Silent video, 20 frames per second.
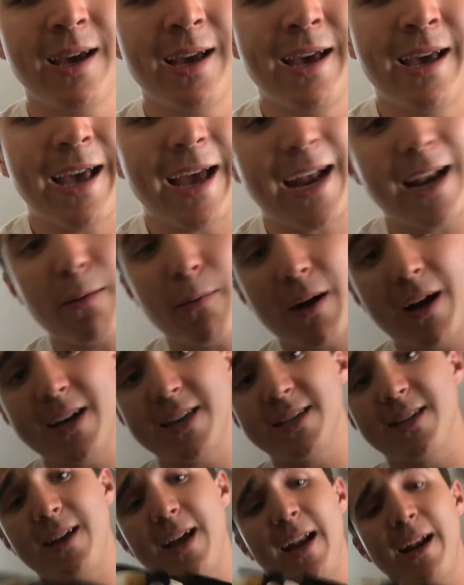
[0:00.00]

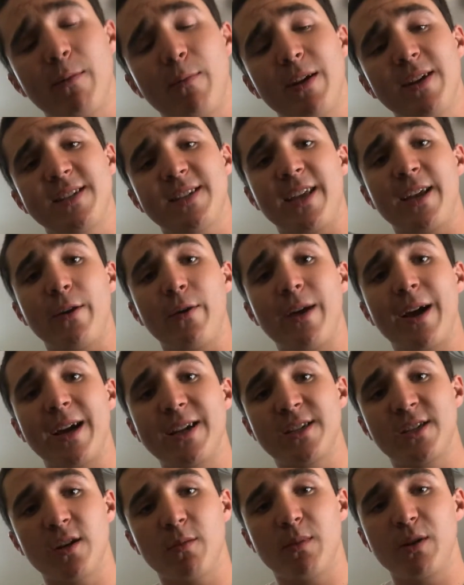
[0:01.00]
Anyways, thank you
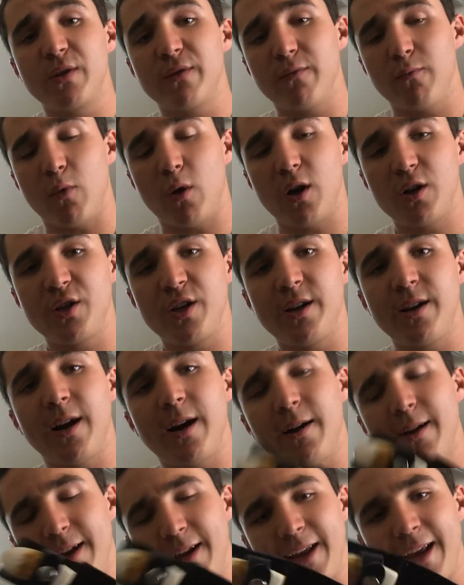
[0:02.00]
guys so much for watching.
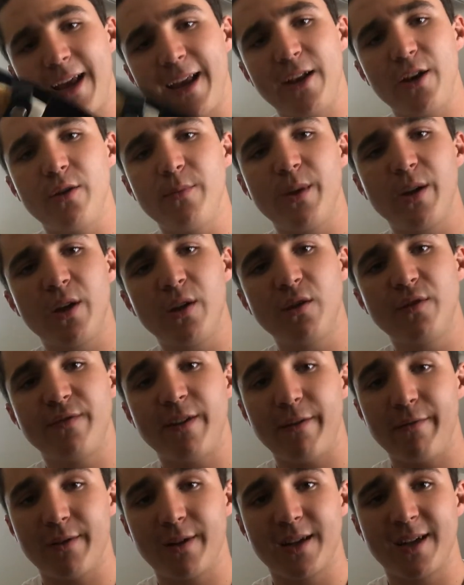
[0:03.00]
And again, do me a huge
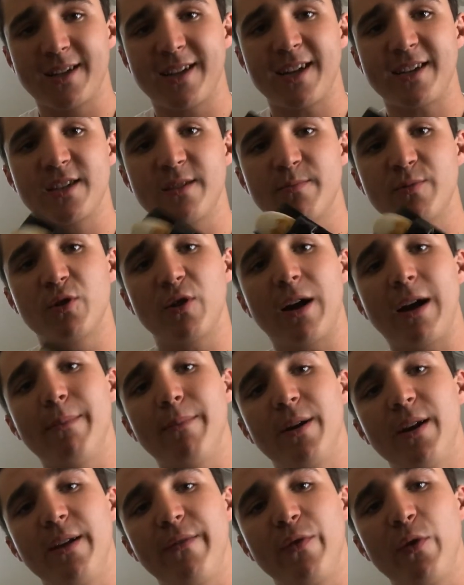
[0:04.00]
favor and click that subscribe
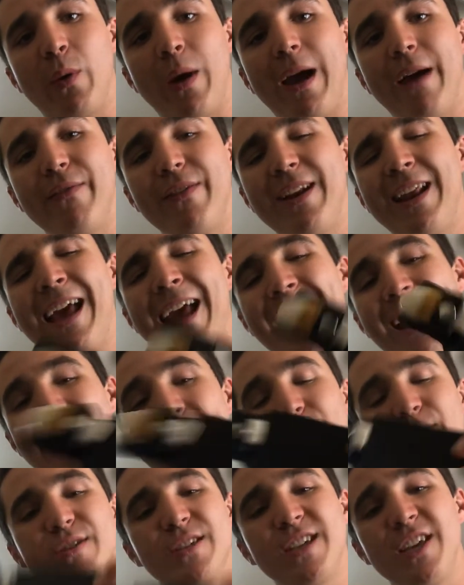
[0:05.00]
button if you haven't. And I
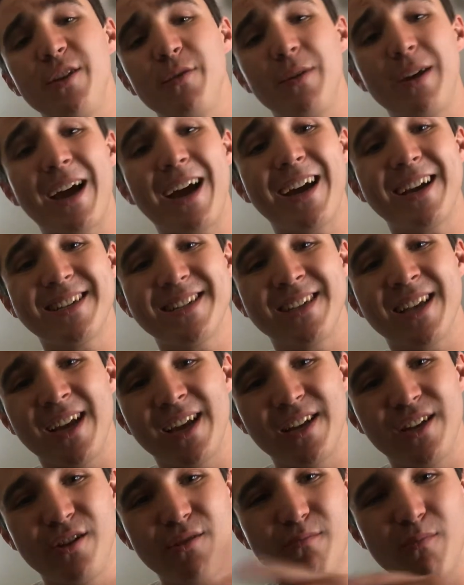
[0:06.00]
will see you guys
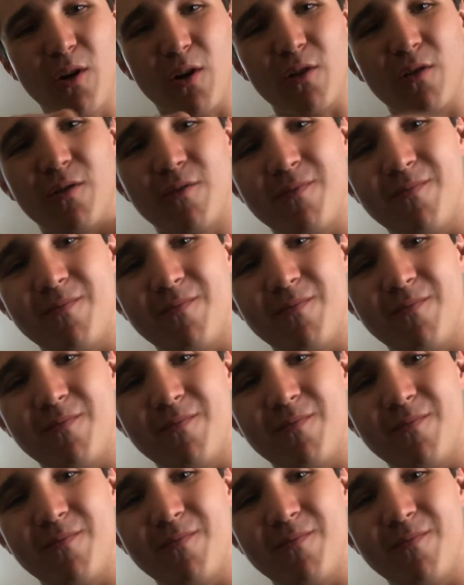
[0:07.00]
tomorrow.